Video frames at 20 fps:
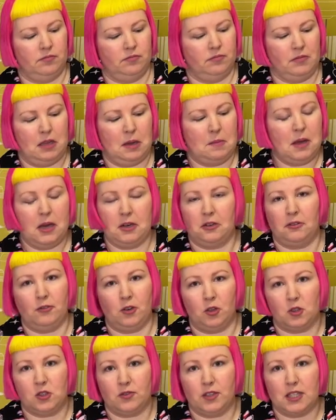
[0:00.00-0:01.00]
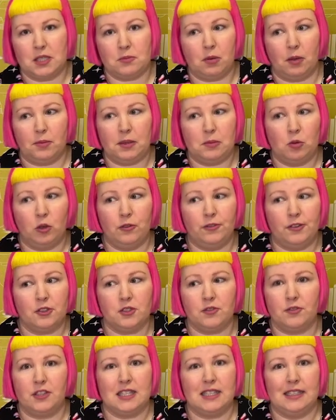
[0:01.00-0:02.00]
amount of false fits, probably more
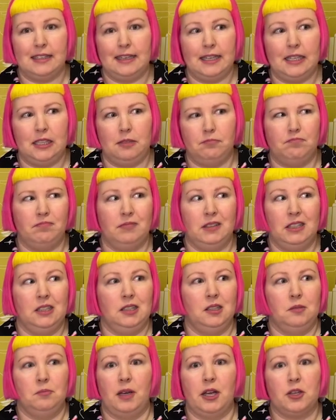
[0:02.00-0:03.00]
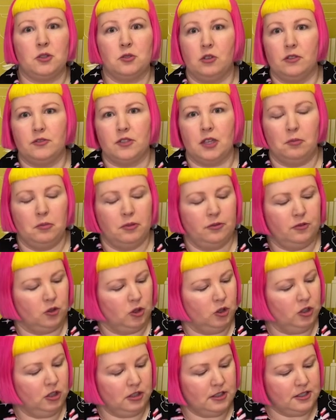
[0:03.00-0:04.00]
false fits than any puzzle I've done
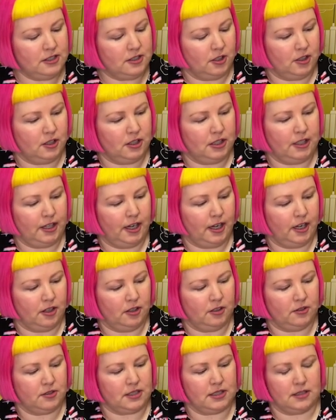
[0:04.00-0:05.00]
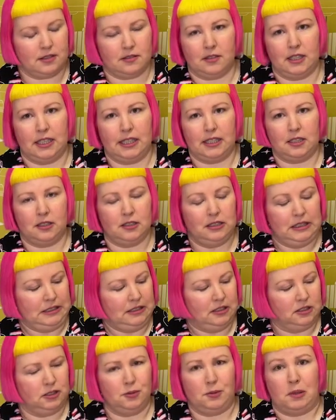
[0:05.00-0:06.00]
before. So yeah, it was like a
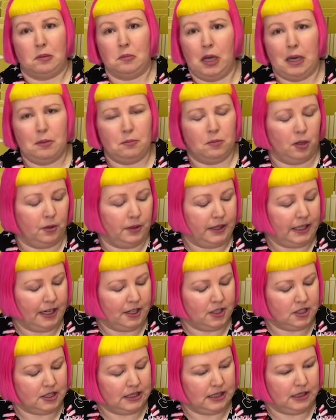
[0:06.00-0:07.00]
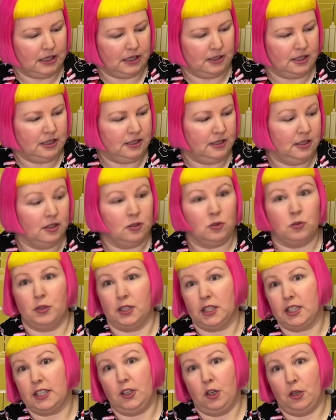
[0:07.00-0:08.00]
little bit mind blowing actually, and
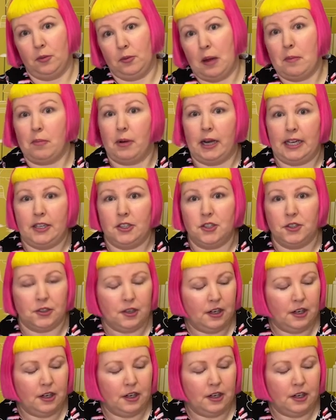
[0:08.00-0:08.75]
really hurt my brain too.